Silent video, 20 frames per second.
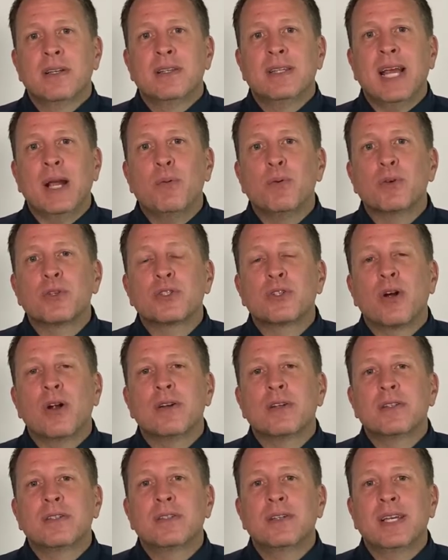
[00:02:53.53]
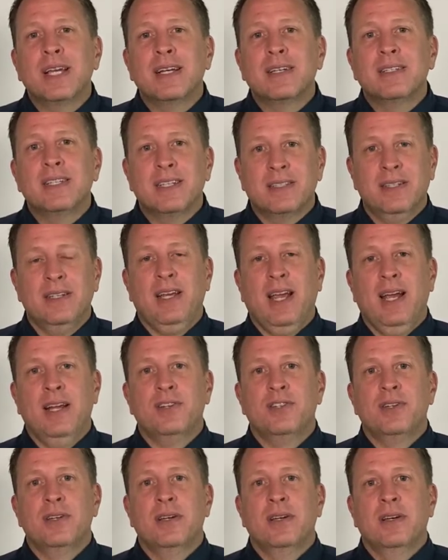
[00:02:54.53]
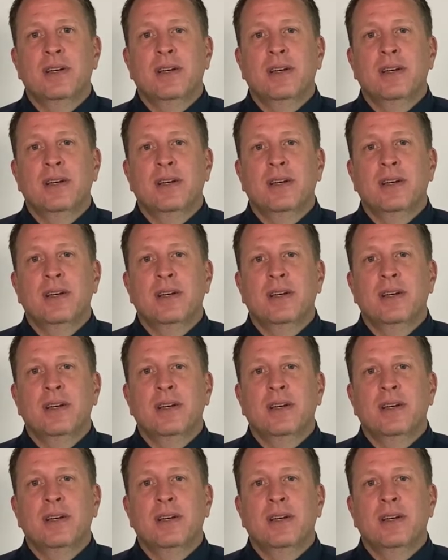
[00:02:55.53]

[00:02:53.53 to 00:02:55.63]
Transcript: they will start to get disengaged.